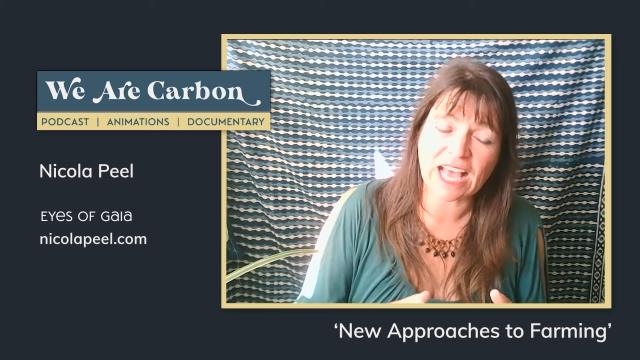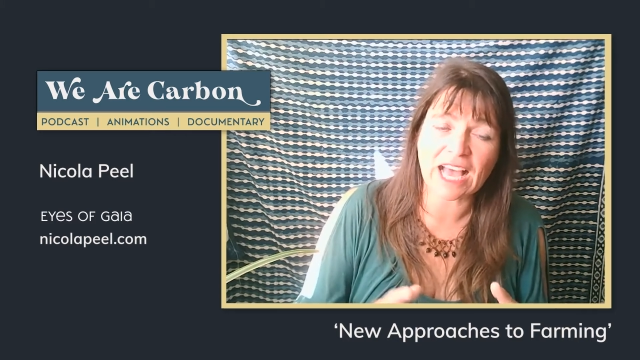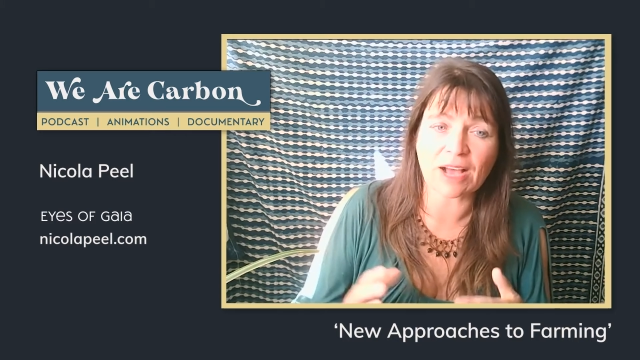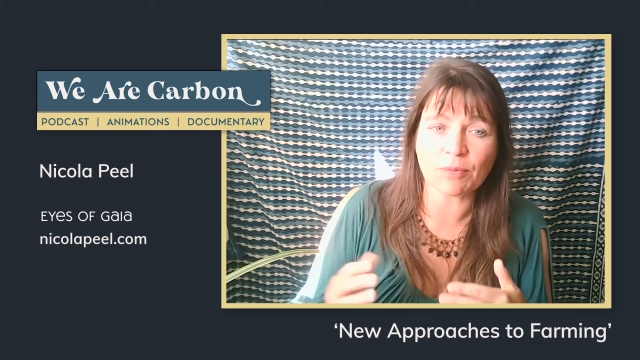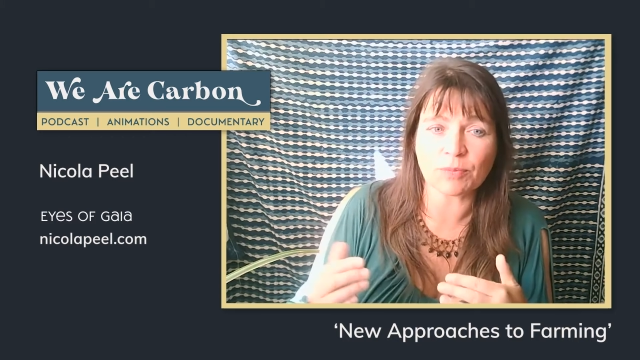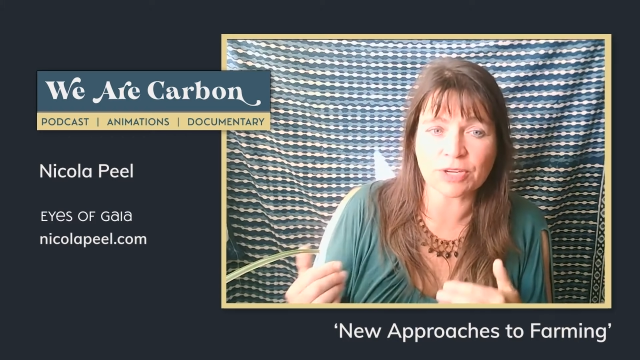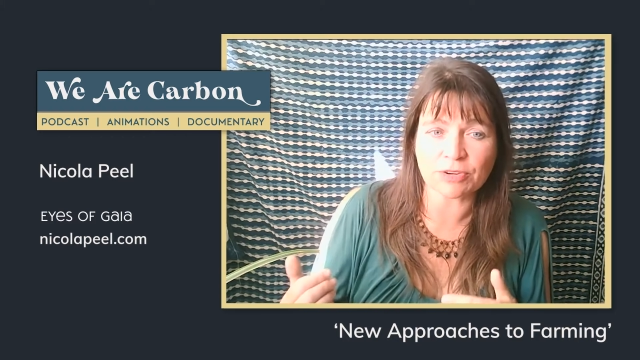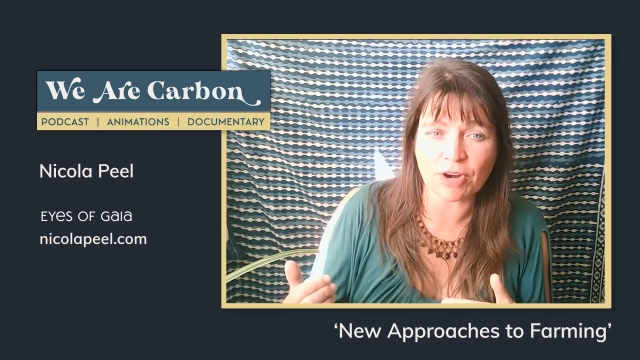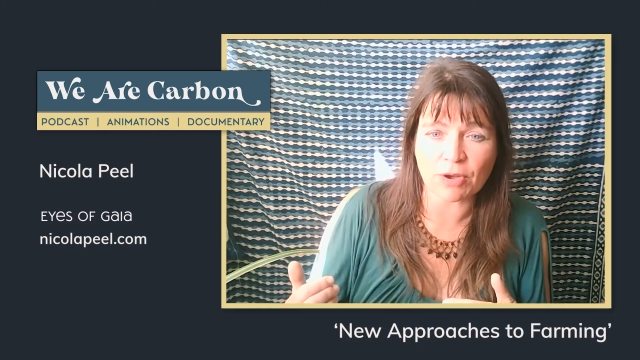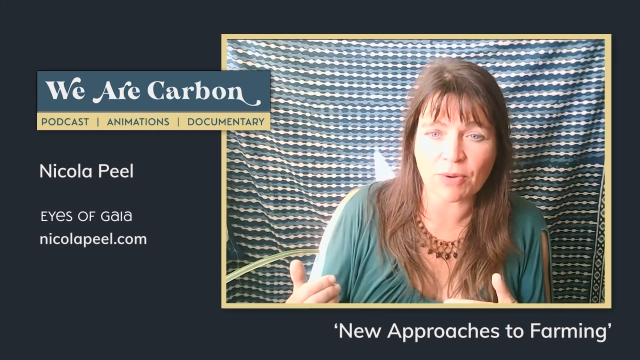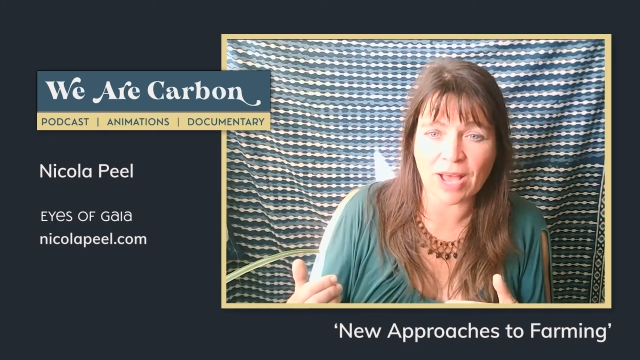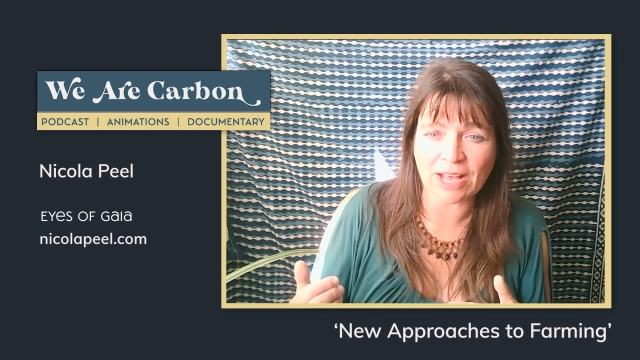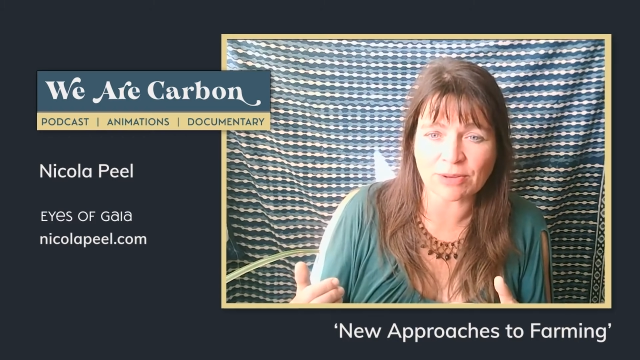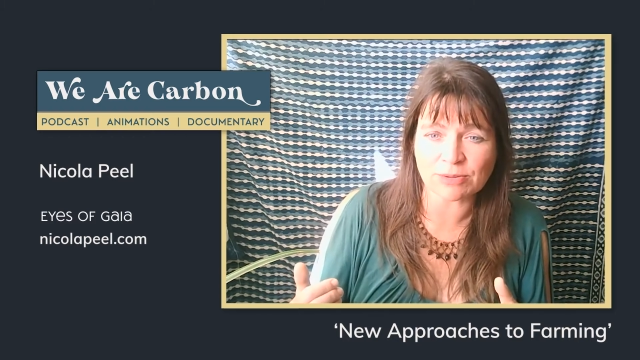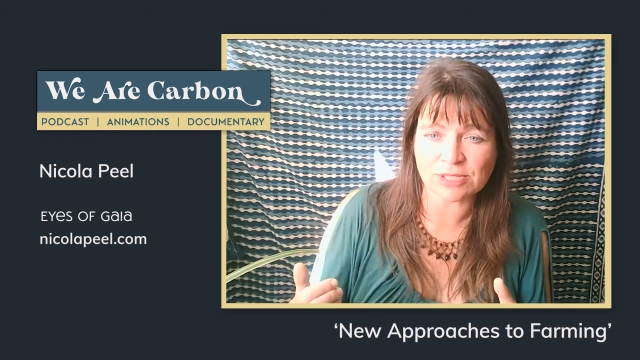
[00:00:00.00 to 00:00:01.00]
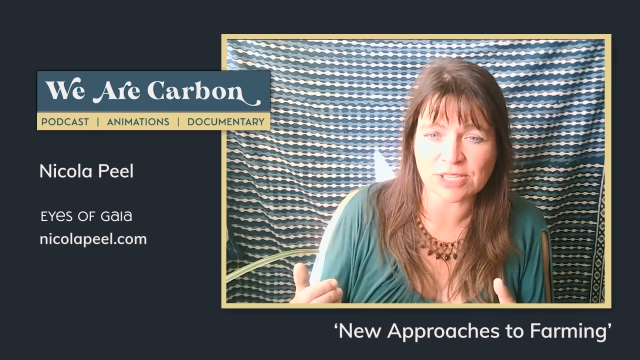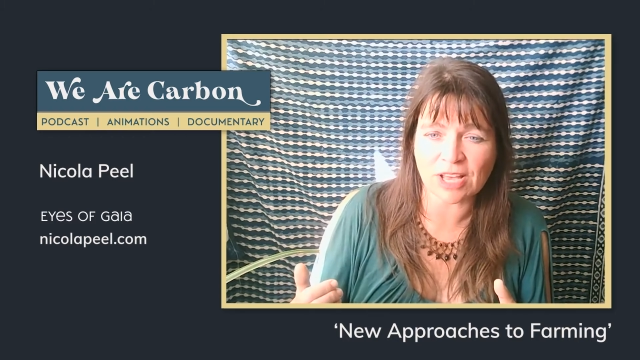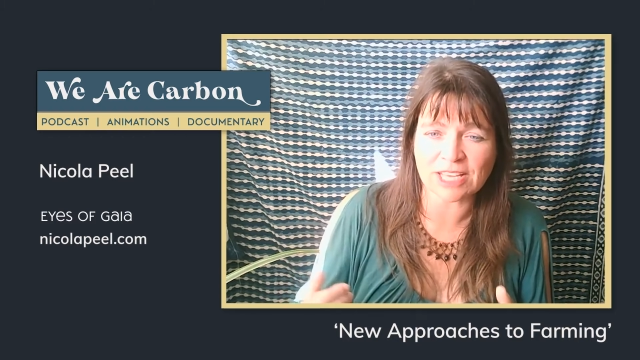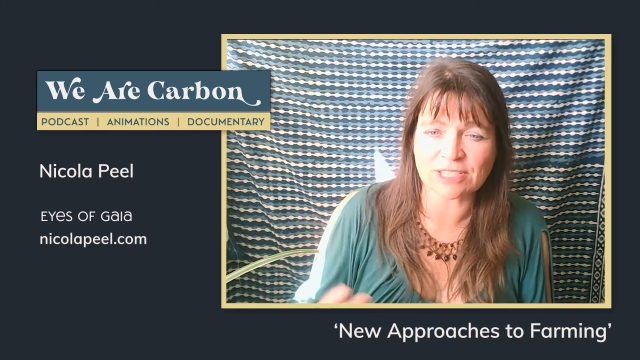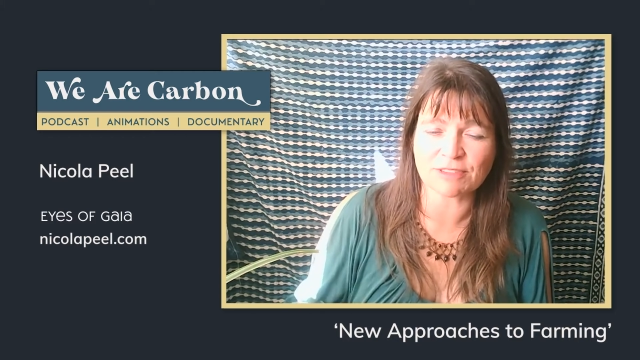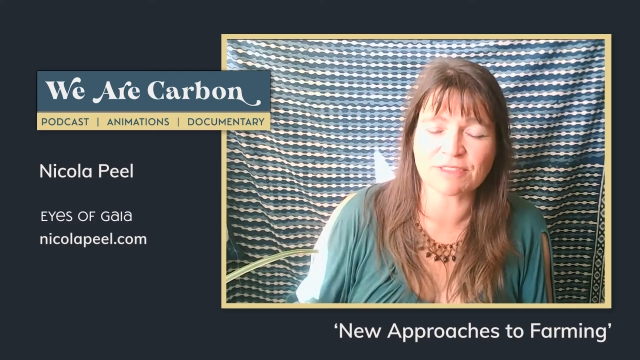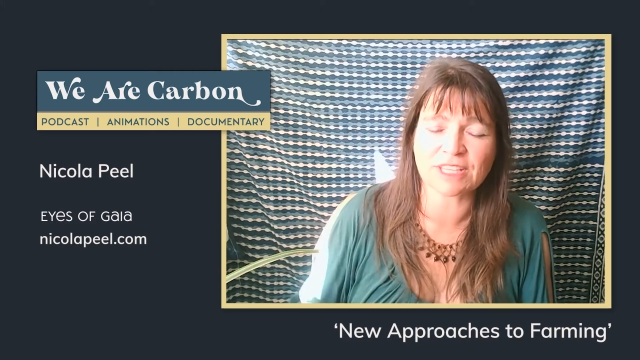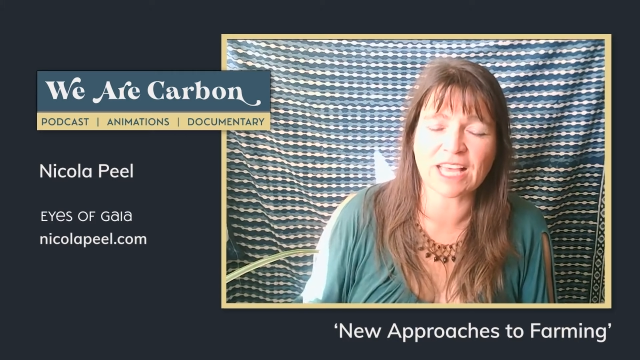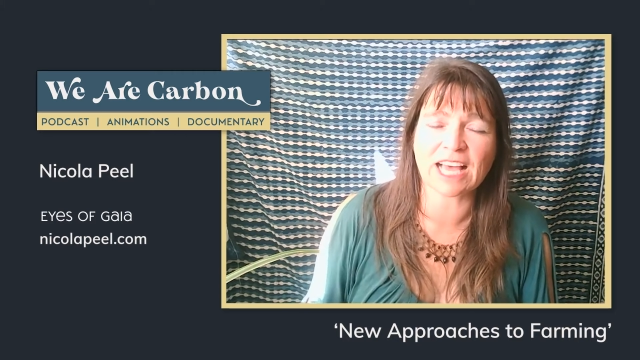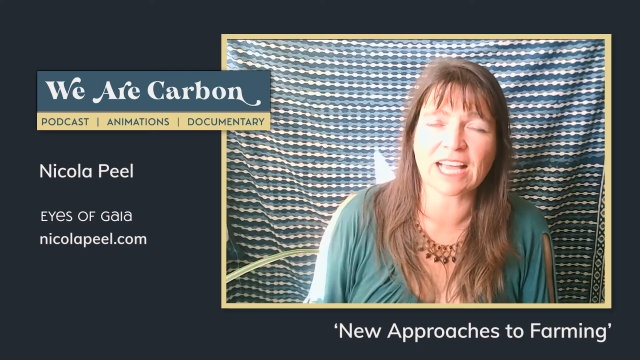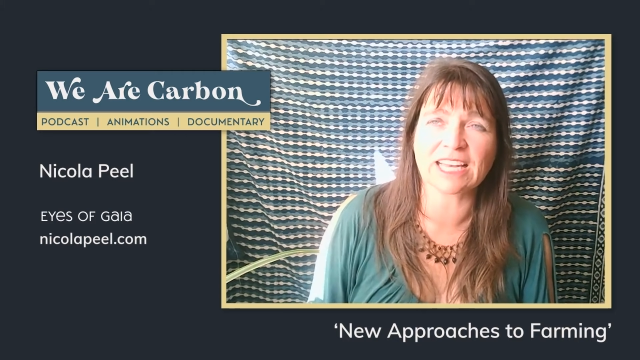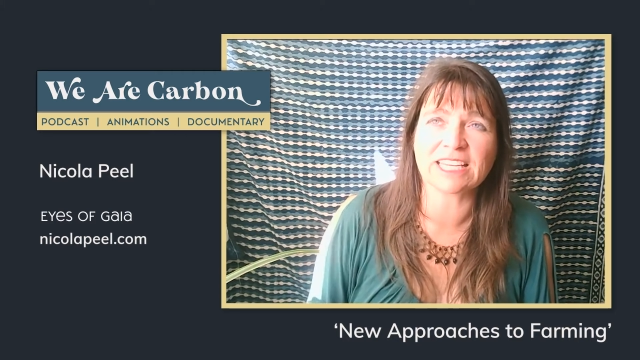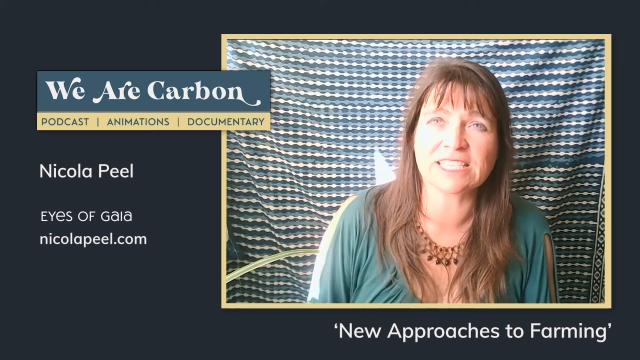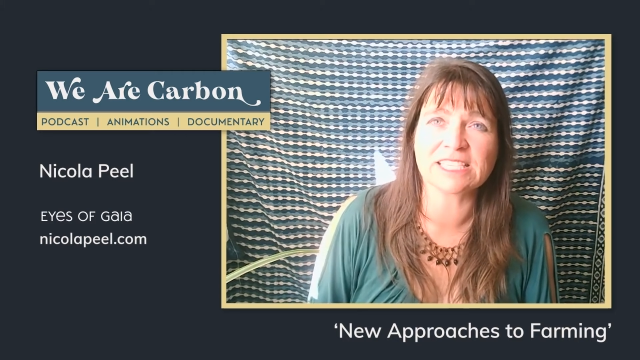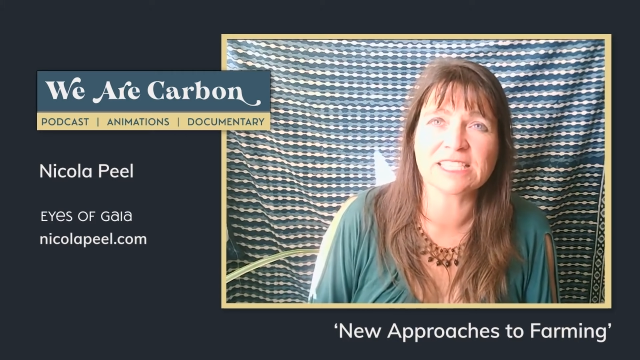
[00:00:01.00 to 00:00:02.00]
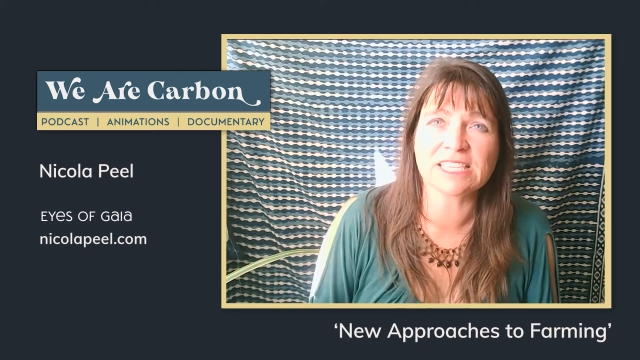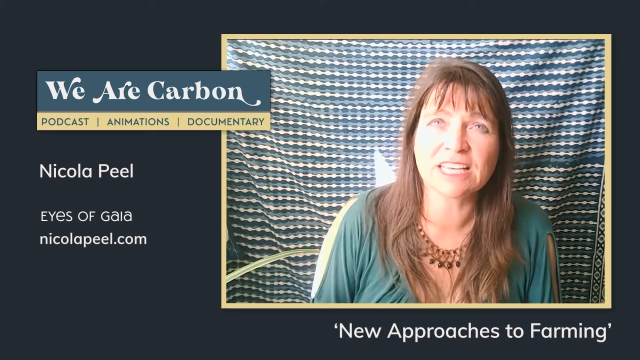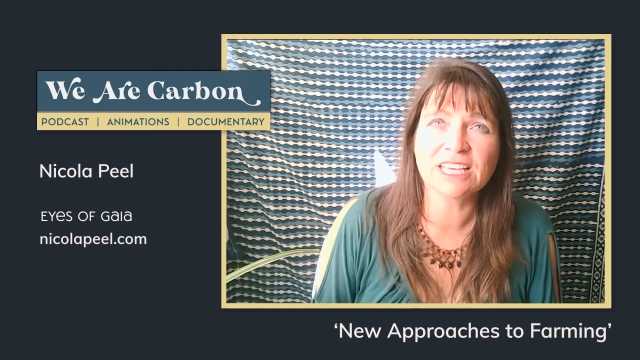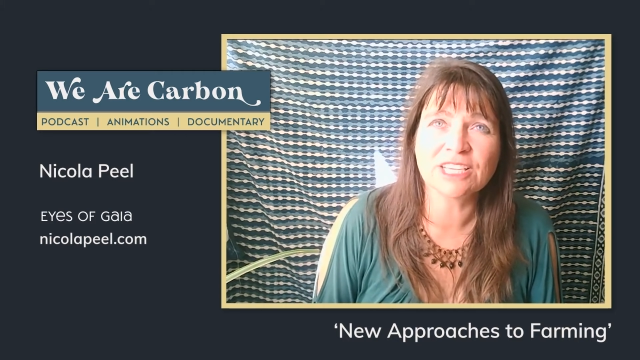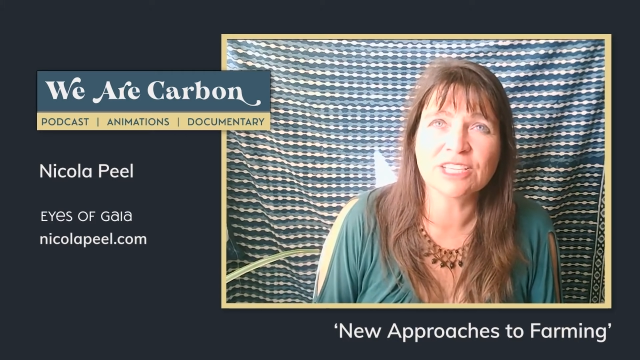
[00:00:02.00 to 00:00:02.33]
and we grow outside of the alleys.